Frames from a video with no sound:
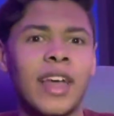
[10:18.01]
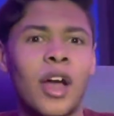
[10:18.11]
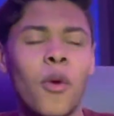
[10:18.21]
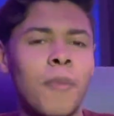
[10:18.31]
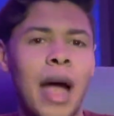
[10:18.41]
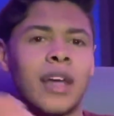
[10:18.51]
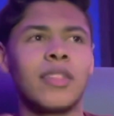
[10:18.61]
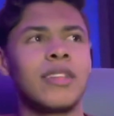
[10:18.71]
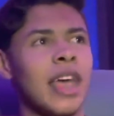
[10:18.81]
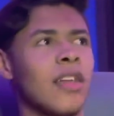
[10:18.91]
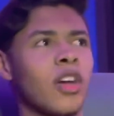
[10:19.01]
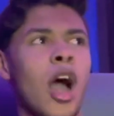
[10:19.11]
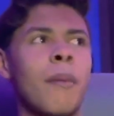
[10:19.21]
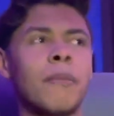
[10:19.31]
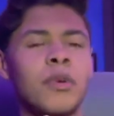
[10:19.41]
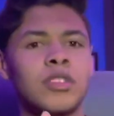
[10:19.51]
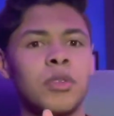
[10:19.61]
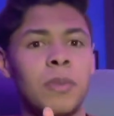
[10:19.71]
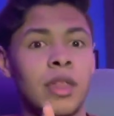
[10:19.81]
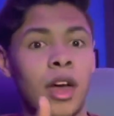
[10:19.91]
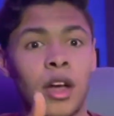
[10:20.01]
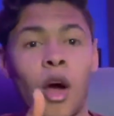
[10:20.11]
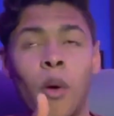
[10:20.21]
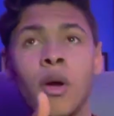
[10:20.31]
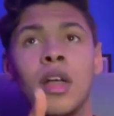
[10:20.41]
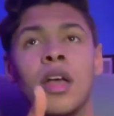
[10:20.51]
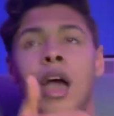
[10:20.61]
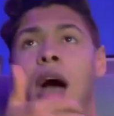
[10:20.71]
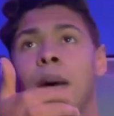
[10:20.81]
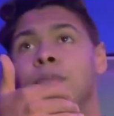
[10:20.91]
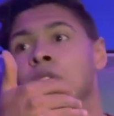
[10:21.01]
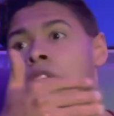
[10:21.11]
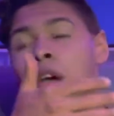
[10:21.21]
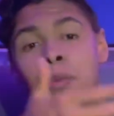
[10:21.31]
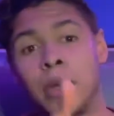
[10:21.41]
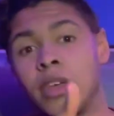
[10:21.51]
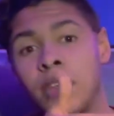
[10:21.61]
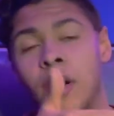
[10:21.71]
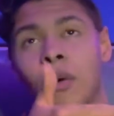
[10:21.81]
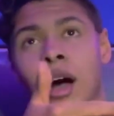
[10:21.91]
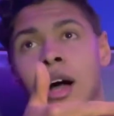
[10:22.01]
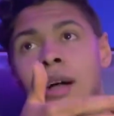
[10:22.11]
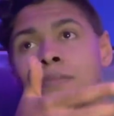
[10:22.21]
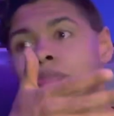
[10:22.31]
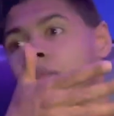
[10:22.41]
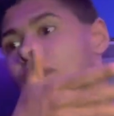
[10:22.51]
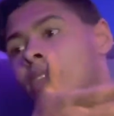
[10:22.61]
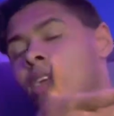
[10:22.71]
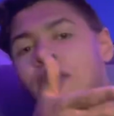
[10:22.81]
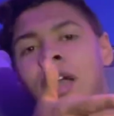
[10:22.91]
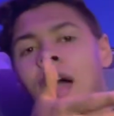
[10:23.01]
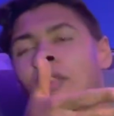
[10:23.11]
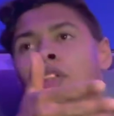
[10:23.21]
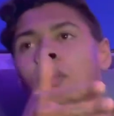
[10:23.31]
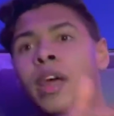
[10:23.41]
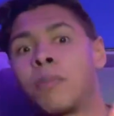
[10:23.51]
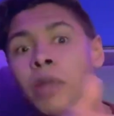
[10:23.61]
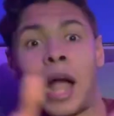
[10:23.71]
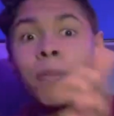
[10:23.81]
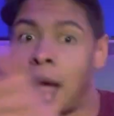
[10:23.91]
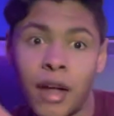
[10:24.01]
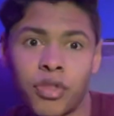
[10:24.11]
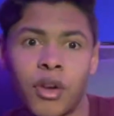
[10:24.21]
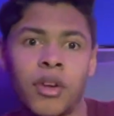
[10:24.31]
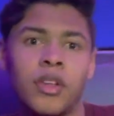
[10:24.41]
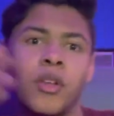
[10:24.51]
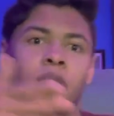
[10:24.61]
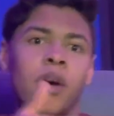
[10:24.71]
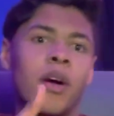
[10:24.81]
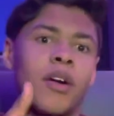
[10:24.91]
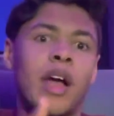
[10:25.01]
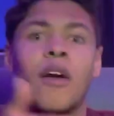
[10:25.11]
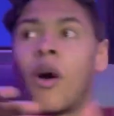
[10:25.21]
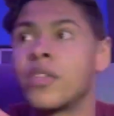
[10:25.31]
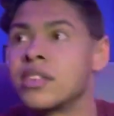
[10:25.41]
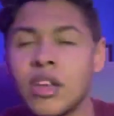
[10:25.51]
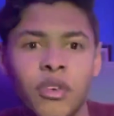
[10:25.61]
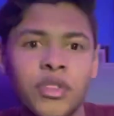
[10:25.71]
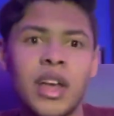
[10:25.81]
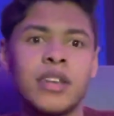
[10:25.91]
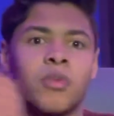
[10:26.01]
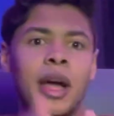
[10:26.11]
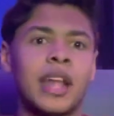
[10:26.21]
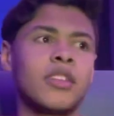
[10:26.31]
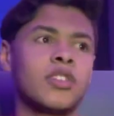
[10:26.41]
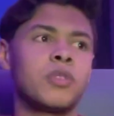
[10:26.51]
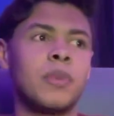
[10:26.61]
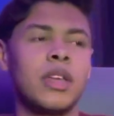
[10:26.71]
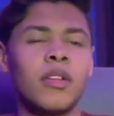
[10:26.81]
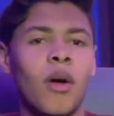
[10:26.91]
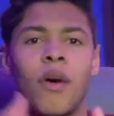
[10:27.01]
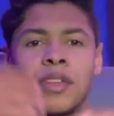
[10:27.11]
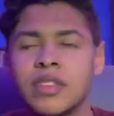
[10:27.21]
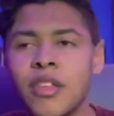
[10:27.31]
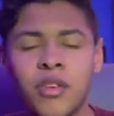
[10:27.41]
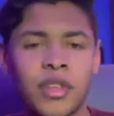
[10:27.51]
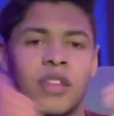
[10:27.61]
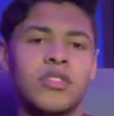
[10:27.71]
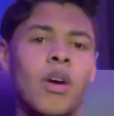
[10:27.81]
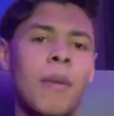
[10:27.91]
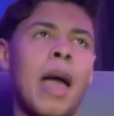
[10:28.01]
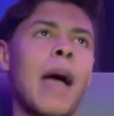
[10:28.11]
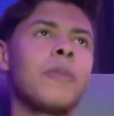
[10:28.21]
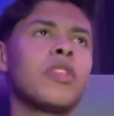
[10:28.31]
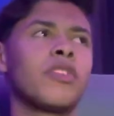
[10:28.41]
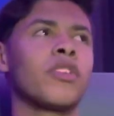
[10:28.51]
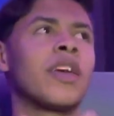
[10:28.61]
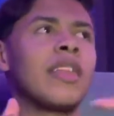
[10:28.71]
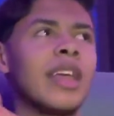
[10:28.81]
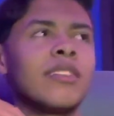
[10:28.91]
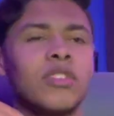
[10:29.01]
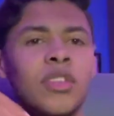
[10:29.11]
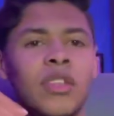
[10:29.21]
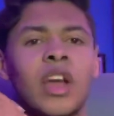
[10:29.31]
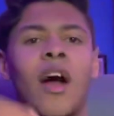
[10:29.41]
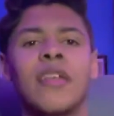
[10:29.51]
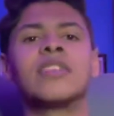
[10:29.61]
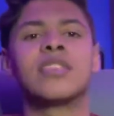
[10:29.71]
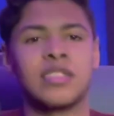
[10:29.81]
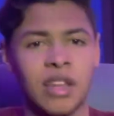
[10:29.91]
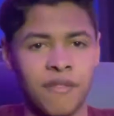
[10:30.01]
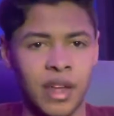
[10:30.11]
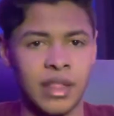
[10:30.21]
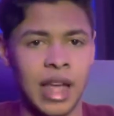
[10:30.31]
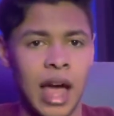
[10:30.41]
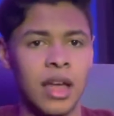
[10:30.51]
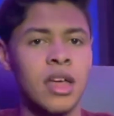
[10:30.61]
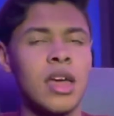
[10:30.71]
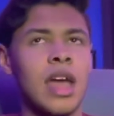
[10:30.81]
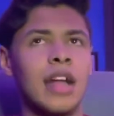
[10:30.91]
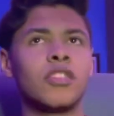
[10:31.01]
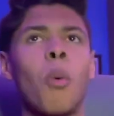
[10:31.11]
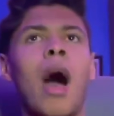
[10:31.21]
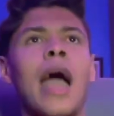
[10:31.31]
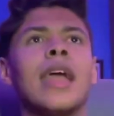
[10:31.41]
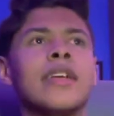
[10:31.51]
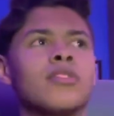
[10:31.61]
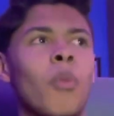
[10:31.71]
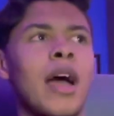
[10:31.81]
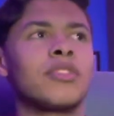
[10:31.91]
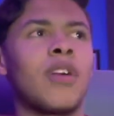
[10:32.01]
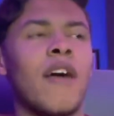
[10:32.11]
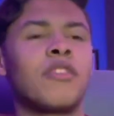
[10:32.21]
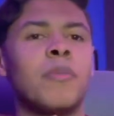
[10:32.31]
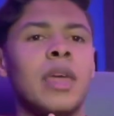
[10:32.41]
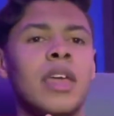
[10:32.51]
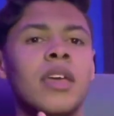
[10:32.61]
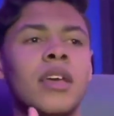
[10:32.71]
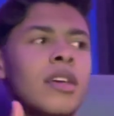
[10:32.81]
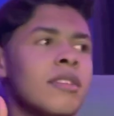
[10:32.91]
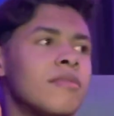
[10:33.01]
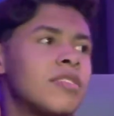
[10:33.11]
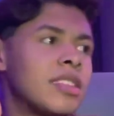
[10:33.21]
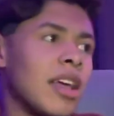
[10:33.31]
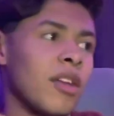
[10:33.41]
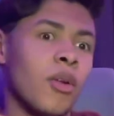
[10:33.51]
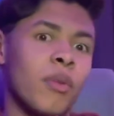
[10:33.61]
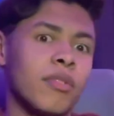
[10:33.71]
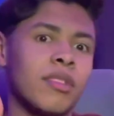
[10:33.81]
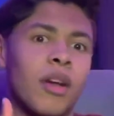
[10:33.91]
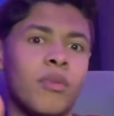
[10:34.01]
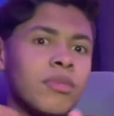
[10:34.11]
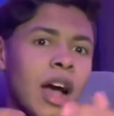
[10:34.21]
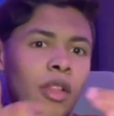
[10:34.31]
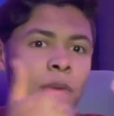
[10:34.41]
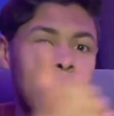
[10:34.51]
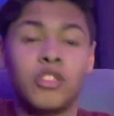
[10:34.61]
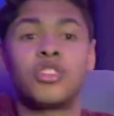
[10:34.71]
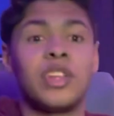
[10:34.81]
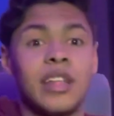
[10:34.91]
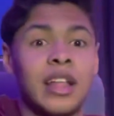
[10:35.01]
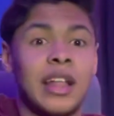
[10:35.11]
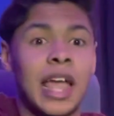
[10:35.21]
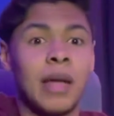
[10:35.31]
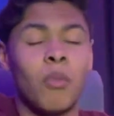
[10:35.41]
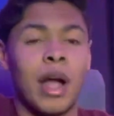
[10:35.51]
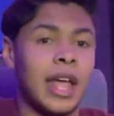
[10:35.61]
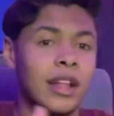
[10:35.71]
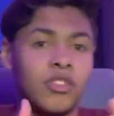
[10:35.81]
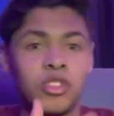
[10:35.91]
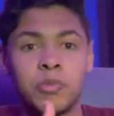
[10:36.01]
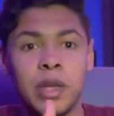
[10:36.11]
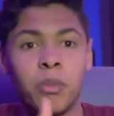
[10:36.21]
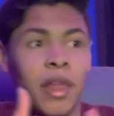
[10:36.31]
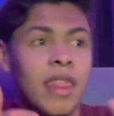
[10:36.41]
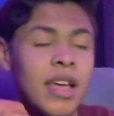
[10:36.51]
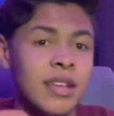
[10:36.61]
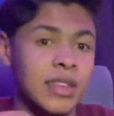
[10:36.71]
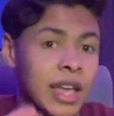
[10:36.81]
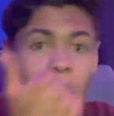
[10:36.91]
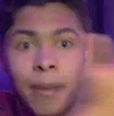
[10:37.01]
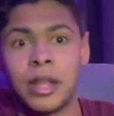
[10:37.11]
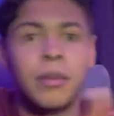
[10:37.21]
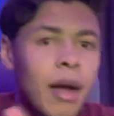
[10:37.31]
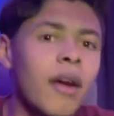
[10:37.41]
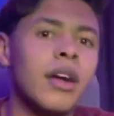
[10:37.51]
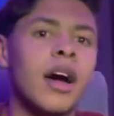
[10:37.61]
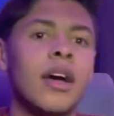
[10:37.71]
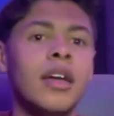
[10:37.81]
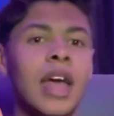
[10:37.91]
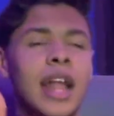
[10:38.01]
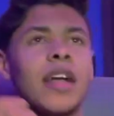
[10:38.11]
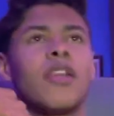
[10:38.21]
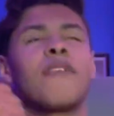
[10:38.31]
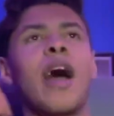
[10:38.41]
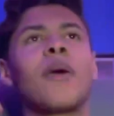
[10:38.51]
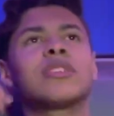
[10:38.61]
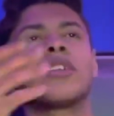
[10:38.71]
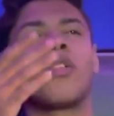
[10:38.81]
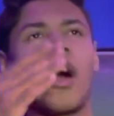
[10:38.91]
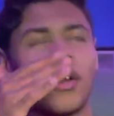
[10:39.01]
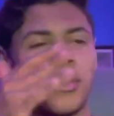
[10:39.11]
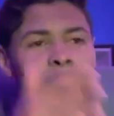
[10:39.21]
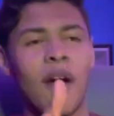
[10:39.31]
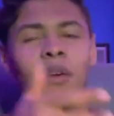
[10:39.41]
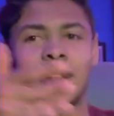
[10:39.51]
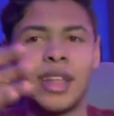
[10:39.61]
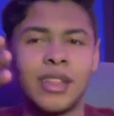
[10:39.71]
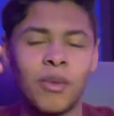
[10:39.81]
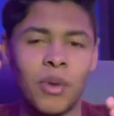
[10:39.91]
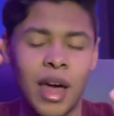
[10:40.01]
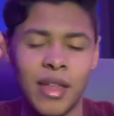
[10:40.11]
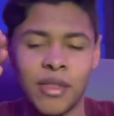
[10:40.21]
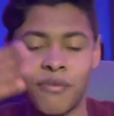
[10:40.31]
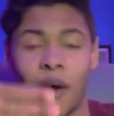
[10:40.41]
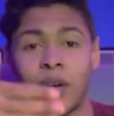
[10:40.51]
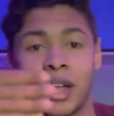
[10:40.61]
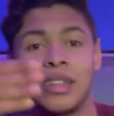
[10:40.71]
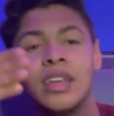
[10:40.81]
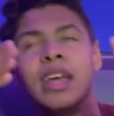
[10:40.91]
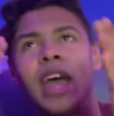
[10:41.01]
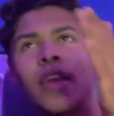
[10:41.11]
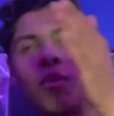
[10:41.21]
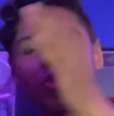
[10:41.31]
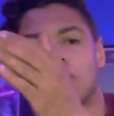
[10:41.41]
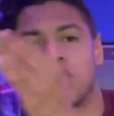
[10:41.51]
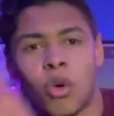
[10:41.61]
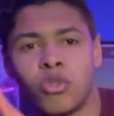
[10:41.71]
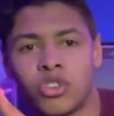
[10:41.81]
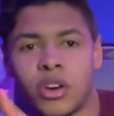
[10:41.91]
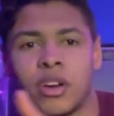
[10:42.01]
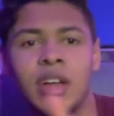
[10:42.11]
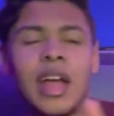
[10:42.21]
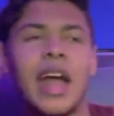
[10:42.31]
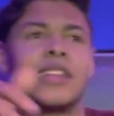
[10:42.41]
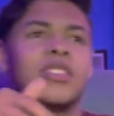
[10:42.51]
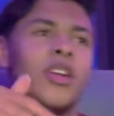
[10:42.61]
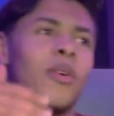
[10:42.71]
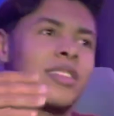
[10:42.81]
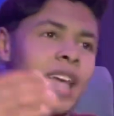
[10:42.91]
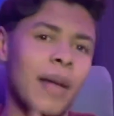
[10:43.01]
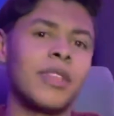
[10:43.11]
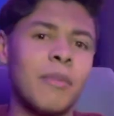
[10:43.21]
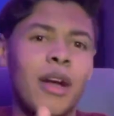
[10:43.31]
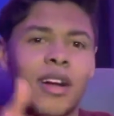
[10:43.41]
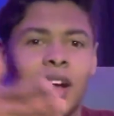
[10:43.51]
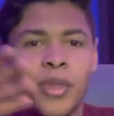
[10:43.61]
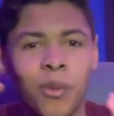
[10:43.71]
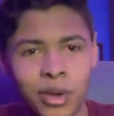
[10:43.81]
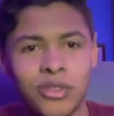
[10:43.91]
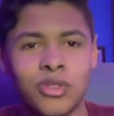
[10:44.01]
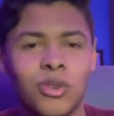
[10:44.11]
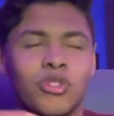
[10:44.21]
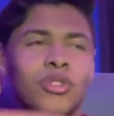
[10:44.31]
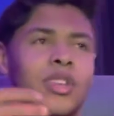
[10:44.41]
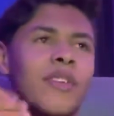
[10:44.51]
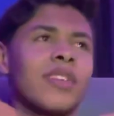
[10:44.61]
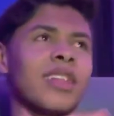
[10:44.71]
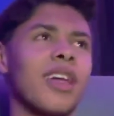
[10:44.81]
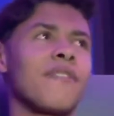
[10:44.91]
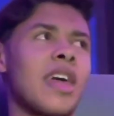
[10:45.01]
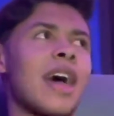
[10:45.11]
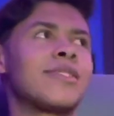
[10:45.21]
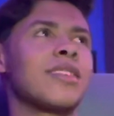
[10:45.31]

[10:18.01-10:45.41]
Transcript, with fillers: Like, oh, back in the day in the comic books, it'd be like, oh, um, it would be, you know, uh, like, I don't know, like Black Panther, you know, or all these other things. Why can't it just be, you know, all these other things? So I'm happy that they're getting into, that they got into stuff like that. And so why is, why does there have to be, you know, you know, color mentioned in a name? Why can't it just be what it is, like Captain America? And I love how it's no longer the Falcon and the, the Falcon and the Winter Soldier. It's, you know, it's Captain America and the Winter Soldier. So I really love that.